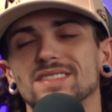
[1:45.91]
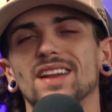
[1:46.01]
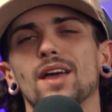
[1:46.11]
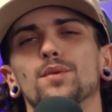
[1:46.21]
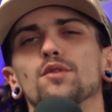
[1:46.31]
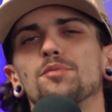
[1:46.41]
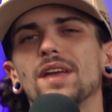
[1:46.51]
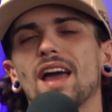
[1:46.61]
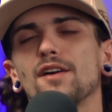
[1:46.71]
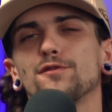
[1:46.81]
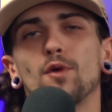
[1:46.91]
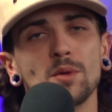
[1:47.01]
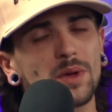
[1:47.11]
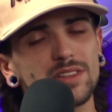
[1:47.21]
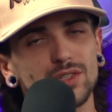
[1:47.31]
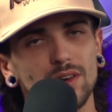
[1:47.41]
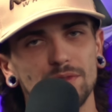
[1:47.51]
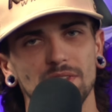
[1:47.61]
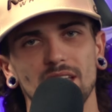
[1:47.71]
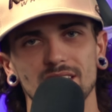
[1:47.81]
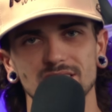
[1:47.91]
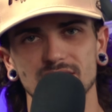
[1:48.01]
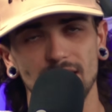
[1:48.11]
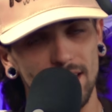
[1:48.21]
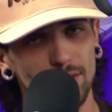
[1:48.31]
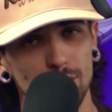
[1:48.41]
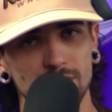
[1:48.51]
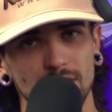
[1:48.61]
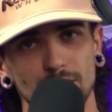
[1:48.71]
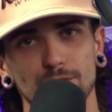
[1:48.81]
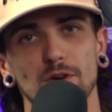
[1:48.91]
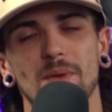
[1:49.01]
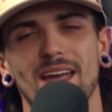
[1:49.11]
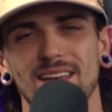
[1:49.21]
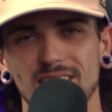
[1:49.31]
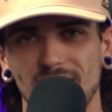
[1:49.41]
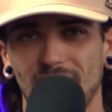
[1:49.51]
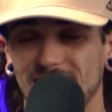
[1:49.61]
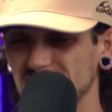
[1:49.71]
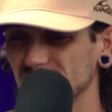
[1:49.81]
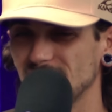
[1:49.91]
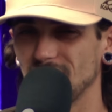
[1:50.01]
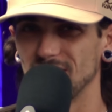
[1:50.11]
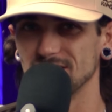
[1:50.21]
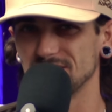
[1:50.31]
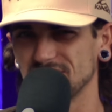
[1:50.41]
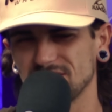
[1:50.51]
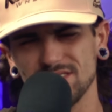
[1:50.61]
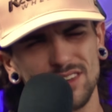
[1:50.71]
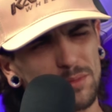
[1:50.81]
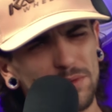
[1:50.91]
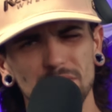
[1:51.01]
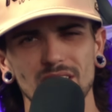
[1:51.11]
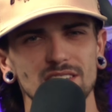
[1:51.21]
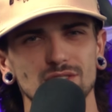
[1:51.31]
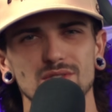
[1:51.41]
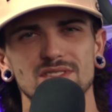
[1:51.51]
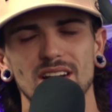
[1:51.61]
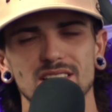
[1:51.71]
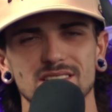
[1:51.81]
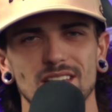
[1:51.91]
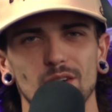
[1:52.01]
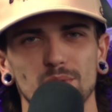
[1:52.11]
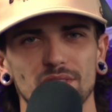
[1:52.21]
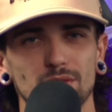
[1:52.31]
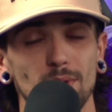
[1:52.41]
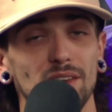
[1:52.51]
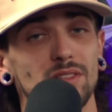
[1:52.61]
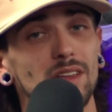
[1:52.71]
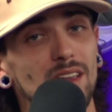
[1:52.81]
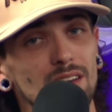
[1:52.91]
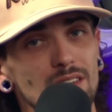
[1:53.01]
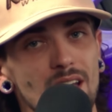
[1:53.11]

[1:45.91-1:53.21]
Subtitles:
today we will be at Formula Drift in St. Louis, hearing from Andy Hateley on some of the issues that he's dealt with throughout the year,